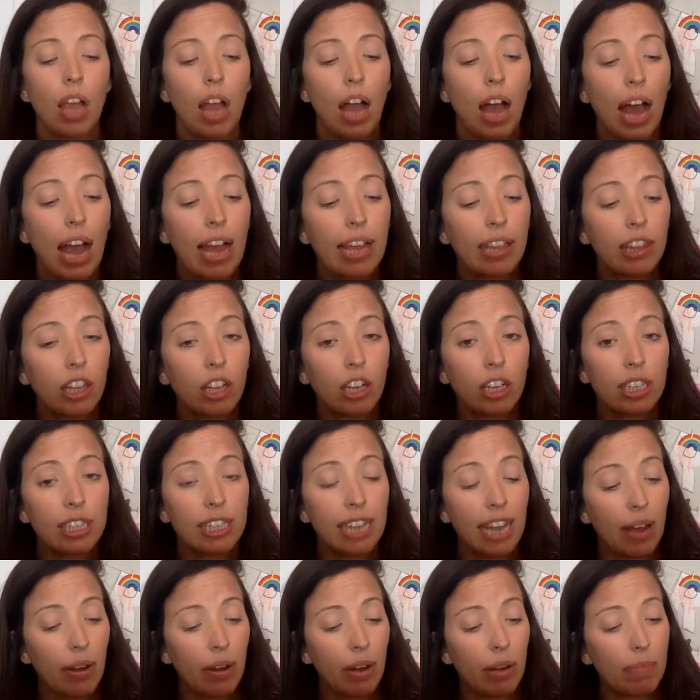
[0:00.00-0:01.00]
I looked
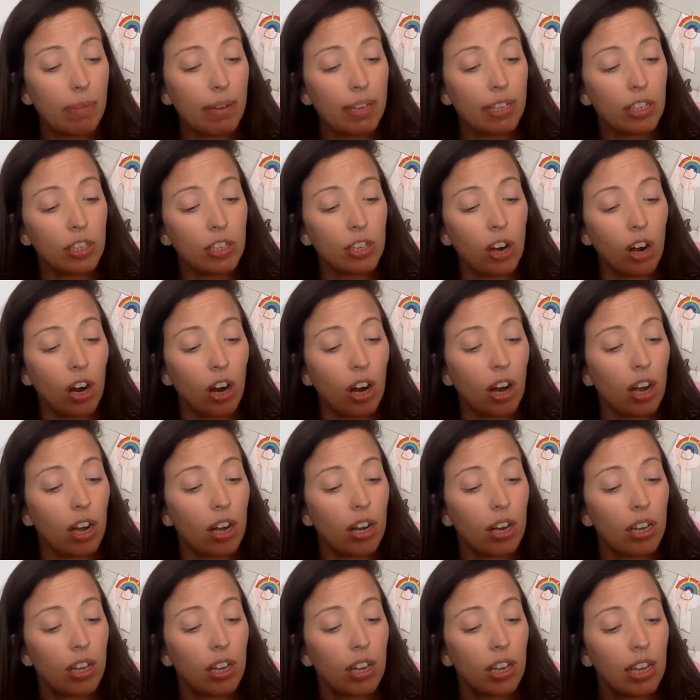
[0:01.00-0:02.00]
down at my star.
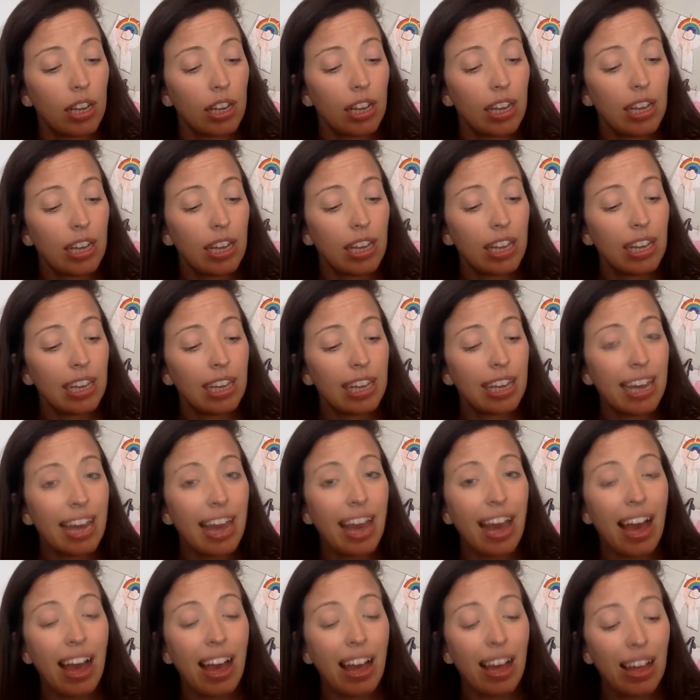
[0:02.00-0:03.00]

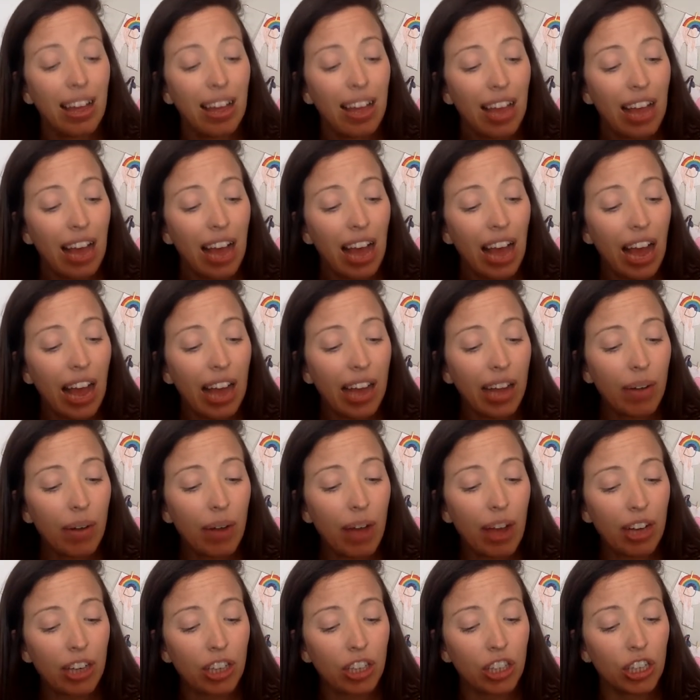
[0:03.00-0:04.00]
Yeah, I
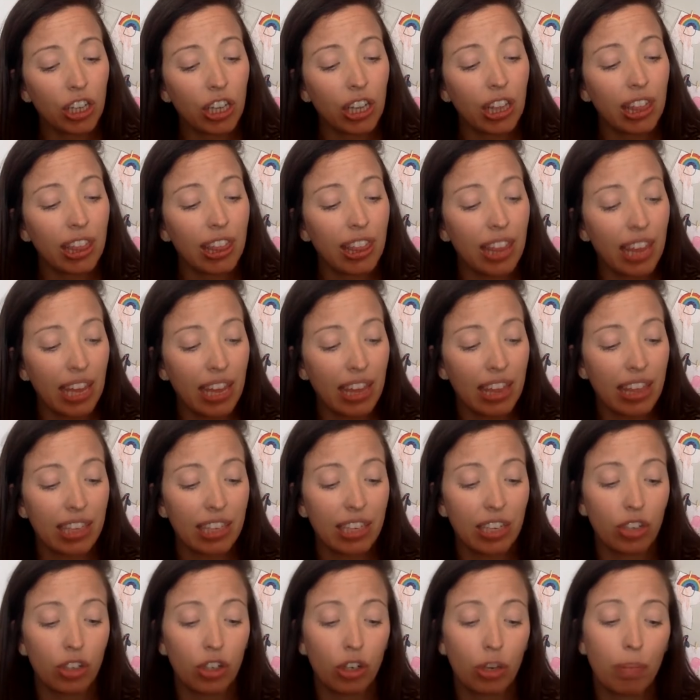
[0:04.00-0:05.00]
don't actually think this
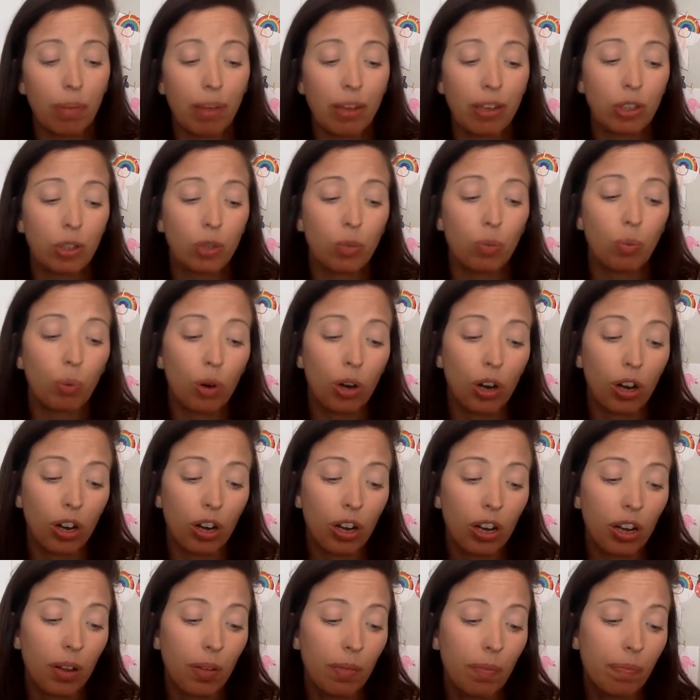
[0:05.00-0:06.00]
is your best work,
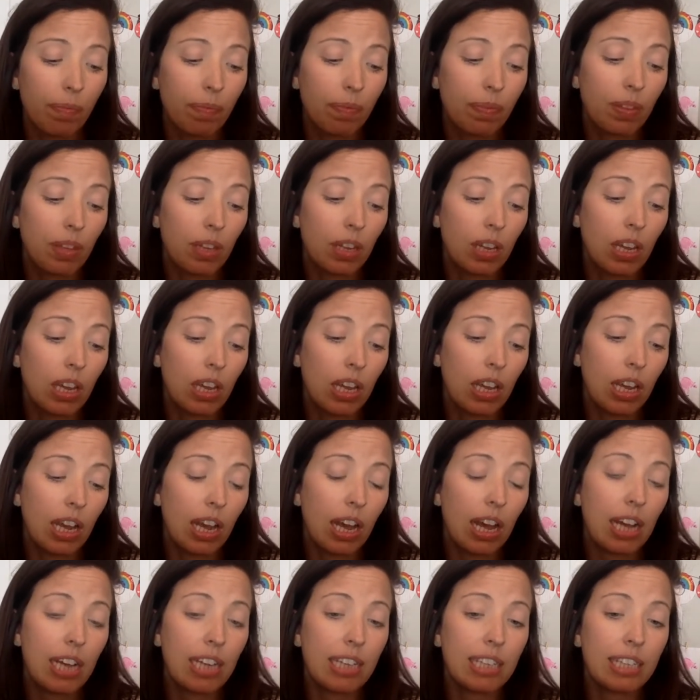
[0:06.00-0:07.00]

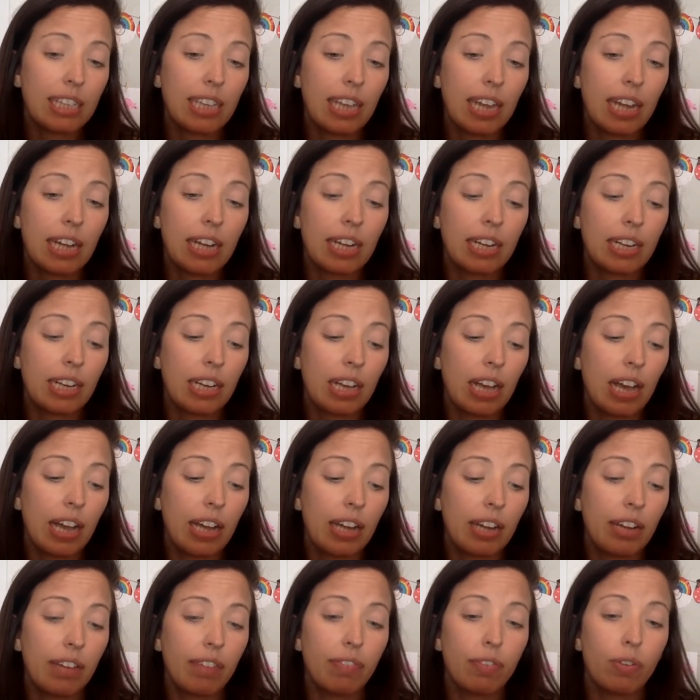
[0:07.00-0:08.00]
I said in a
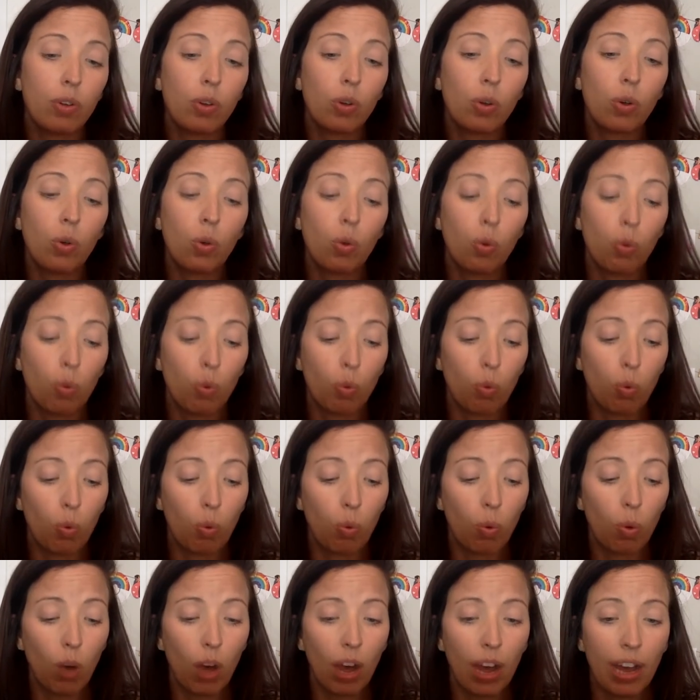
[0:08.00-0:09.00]
kind of
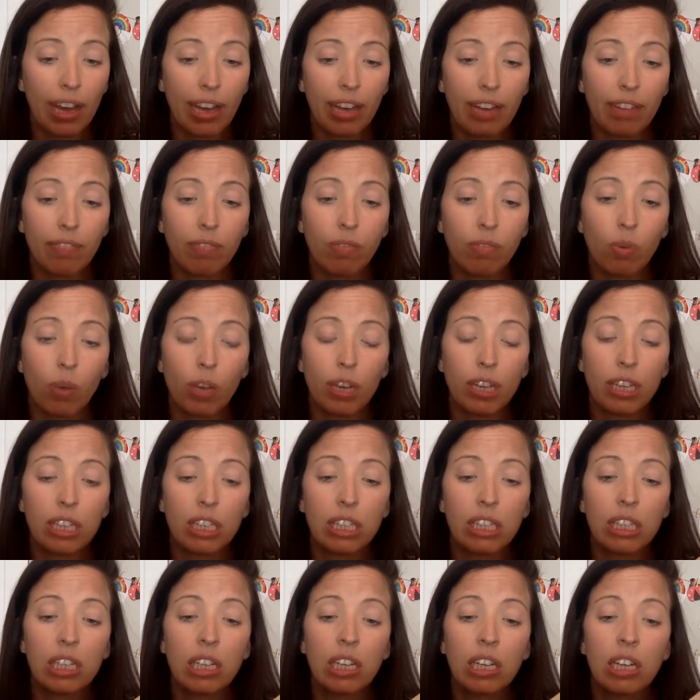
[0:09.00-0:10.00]
quiet
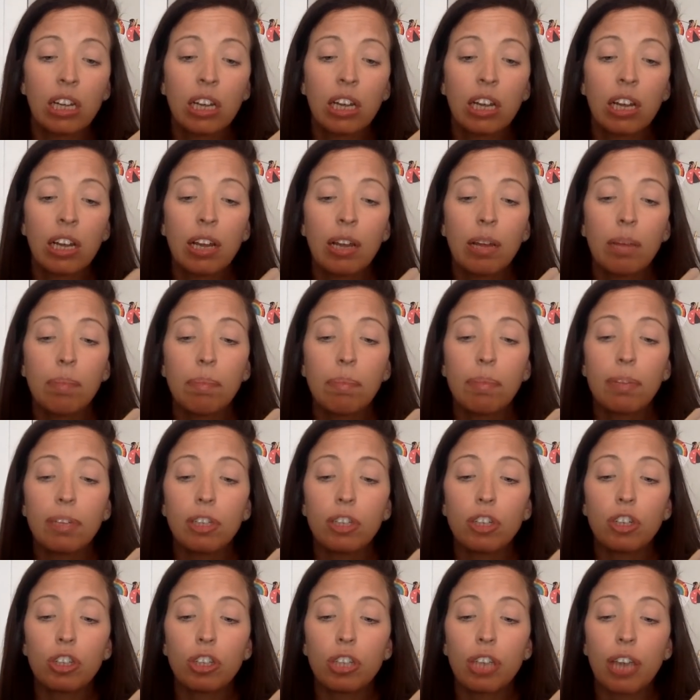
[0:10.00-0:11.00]
voice.
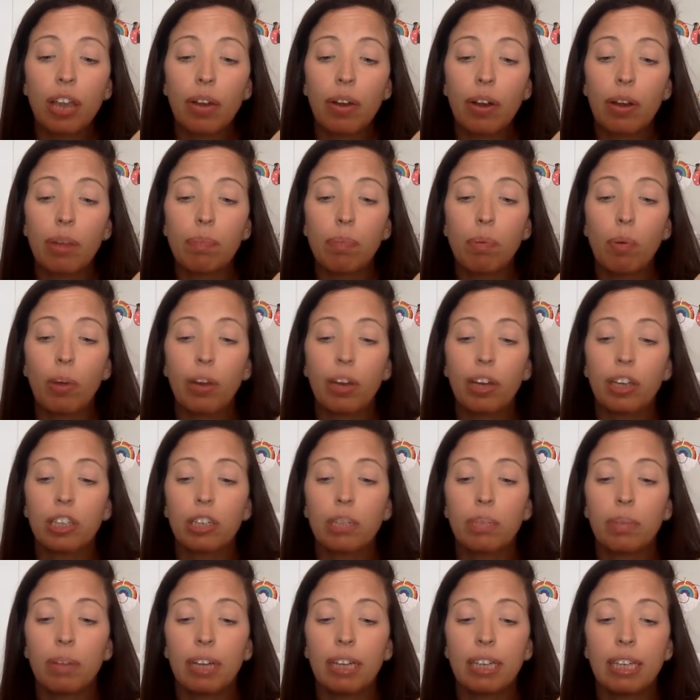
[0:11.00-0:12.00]
Mr. Scary pointed
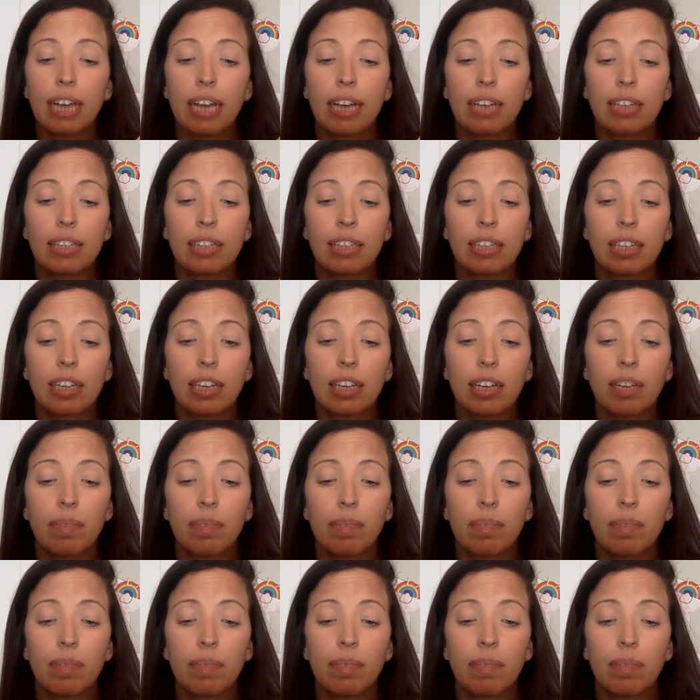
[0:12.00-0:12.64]
to my desk.